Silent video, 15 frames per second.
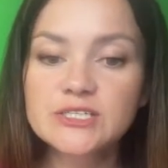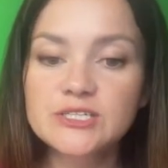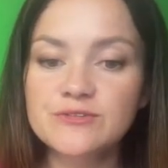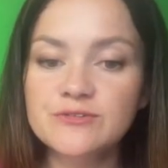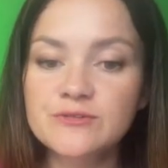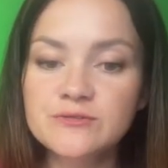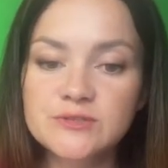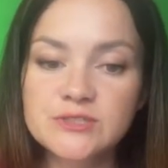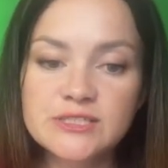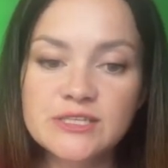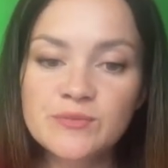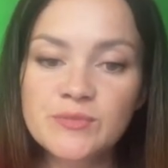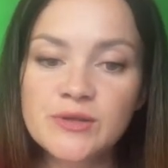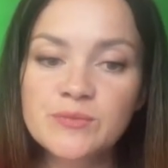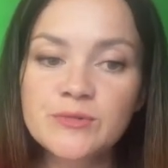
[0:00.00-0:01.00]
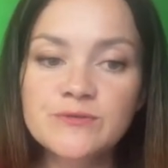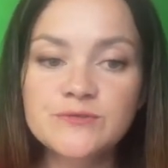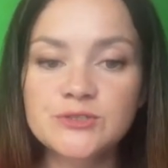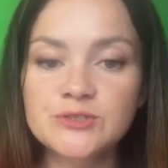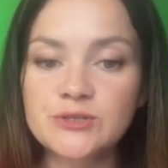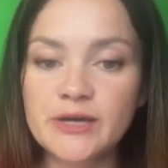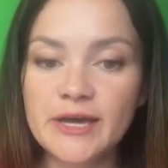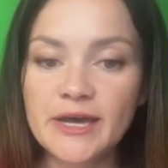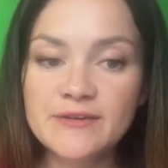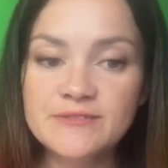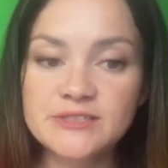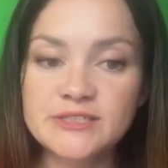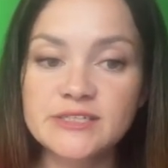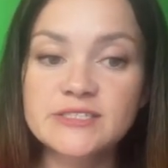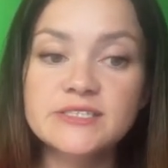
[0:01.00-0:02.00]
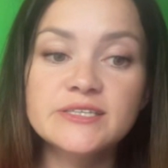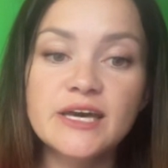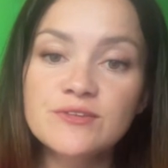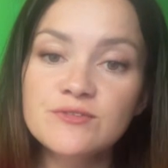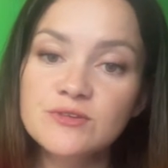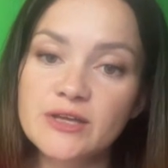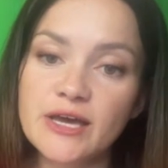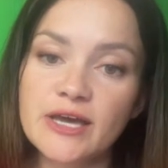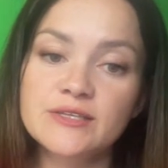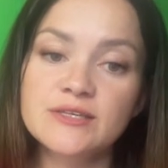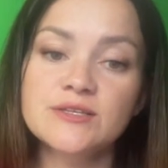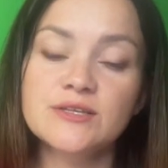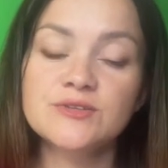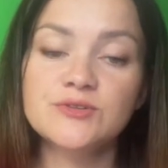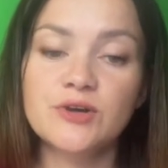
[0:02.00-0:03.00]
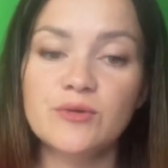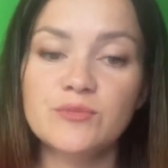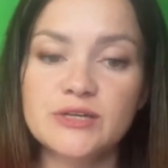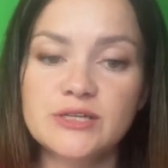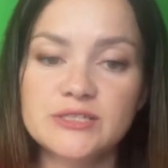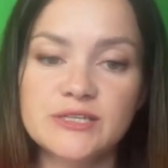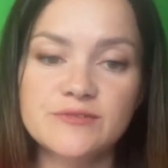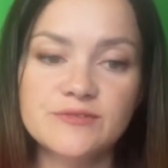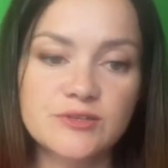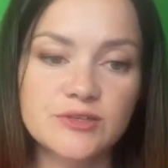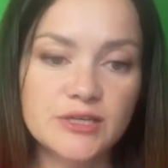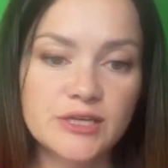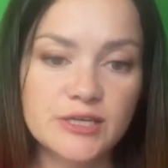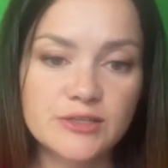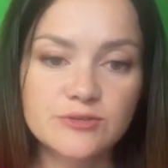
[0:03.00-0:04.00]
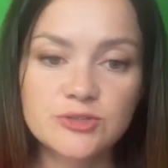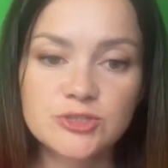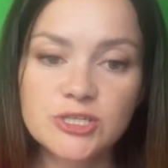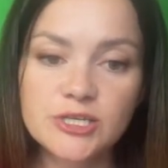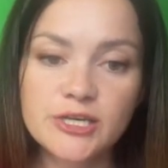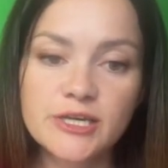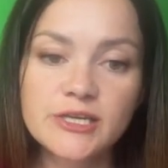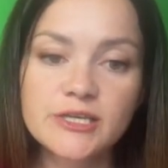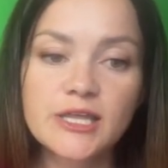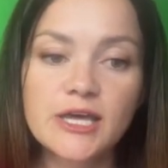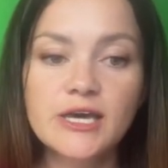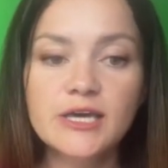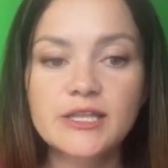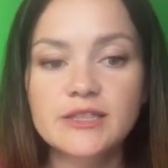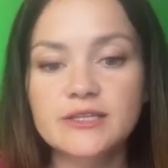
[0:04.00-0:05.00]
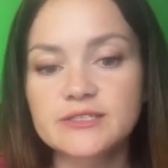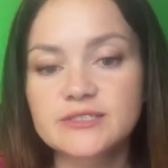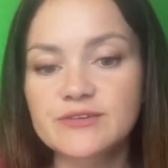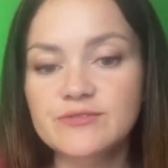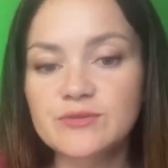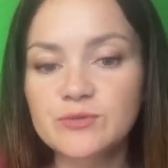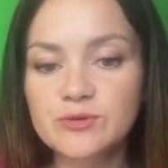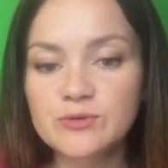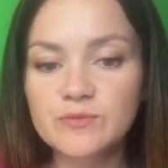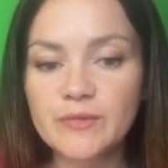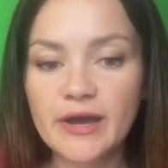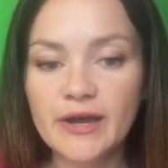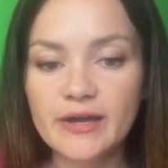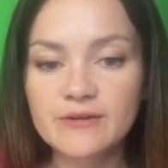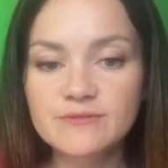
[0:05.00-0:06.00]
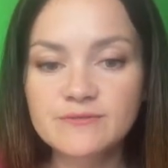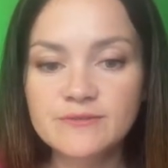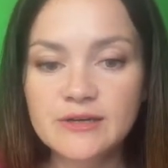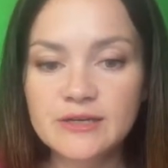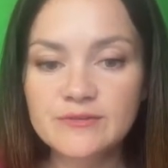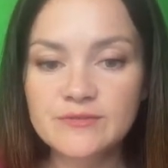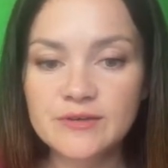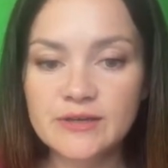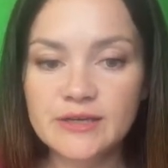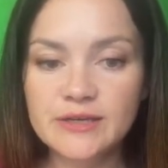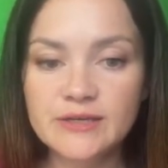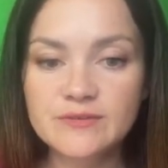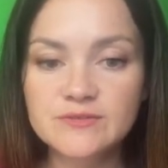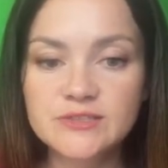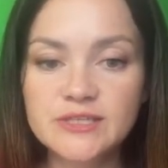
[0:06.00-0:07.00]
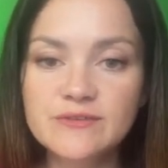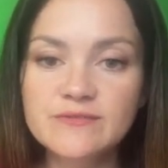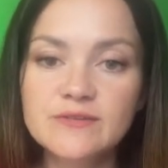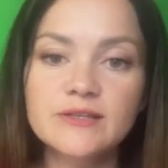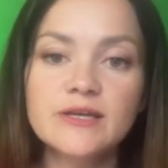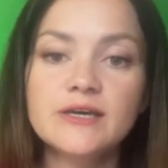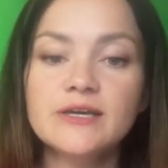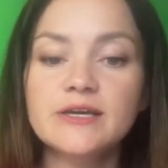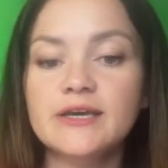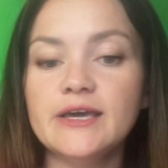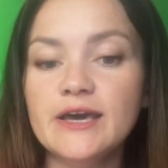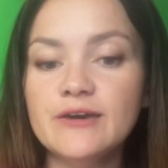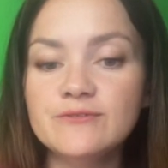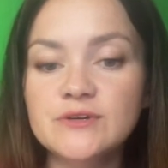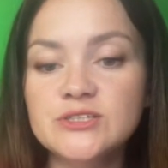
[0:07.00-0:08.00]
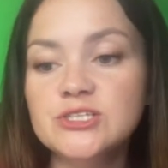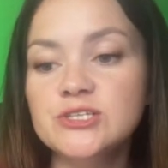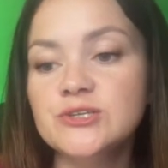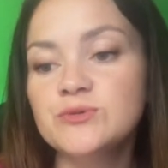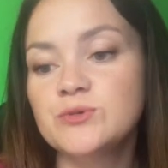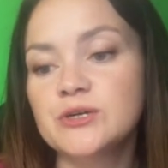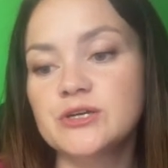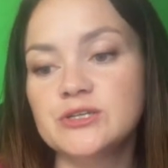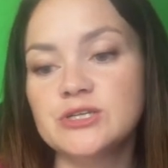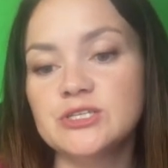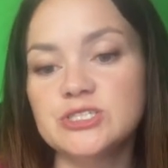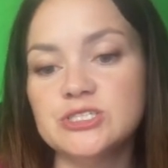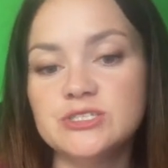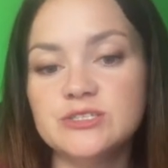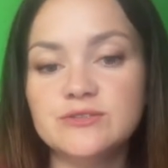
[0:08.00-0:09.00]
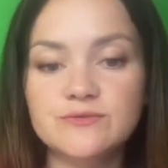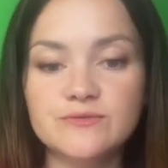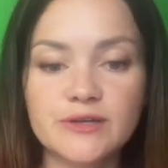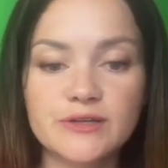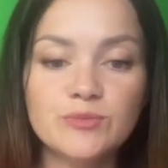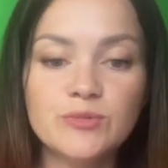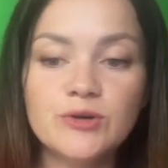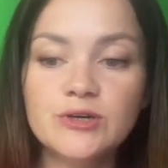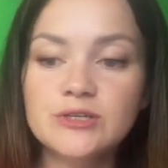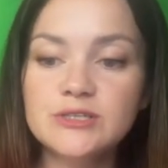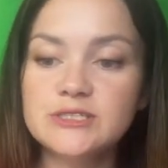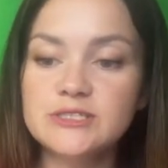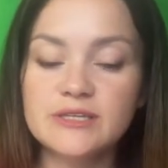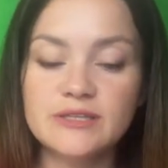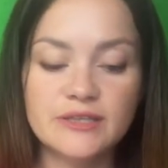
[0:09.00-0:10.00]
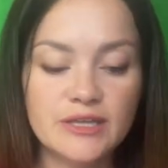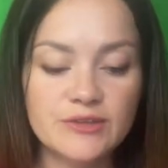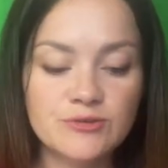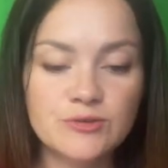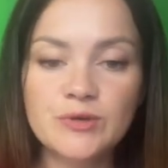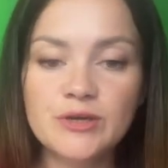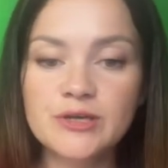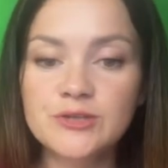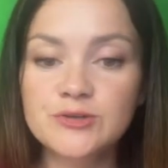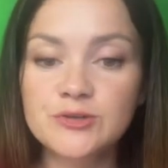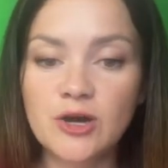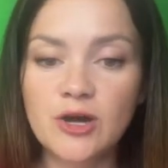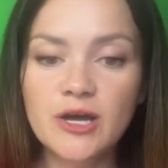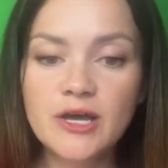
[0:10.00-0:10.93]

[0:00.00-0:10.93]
So if you would simply move to f6, that would end in a draw, because after king to g8, let's say we move back f5, king f7, eventually we're gonna just break points and that would be a draw.